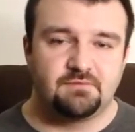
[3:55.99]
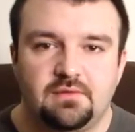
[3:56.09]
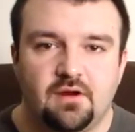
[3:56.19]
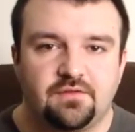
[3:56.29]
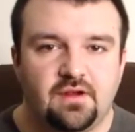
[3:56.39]

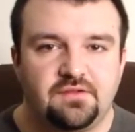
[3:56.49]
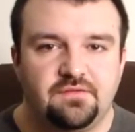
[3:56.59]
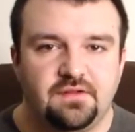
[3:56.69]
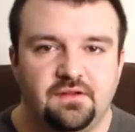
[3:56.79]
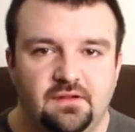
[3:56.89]

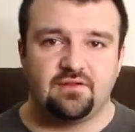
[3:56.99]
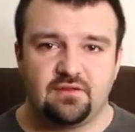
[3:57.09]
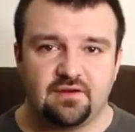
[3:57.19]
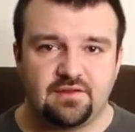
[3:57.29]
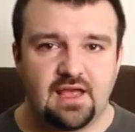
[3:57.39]
DarksydePhil
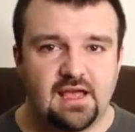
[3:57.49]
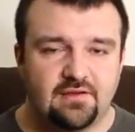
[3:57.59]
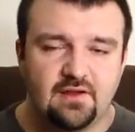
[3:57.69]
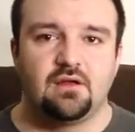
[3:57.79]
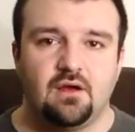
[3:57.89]
sucks
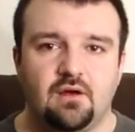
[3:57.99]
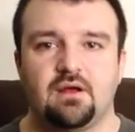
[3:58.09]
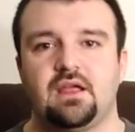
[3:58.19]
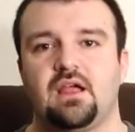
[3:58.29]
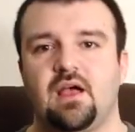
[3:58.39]
ass.
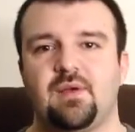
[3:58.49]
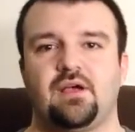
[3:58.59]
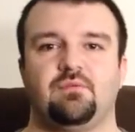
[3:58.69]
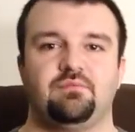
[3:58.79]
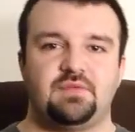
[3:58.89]
Alright, I'm
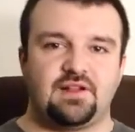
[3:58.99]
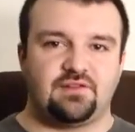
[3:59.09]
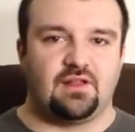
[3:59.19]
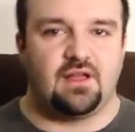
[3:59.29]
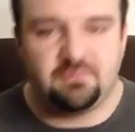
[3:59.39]
out.
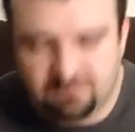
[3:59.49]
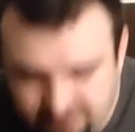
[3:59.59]
Thanks a lot.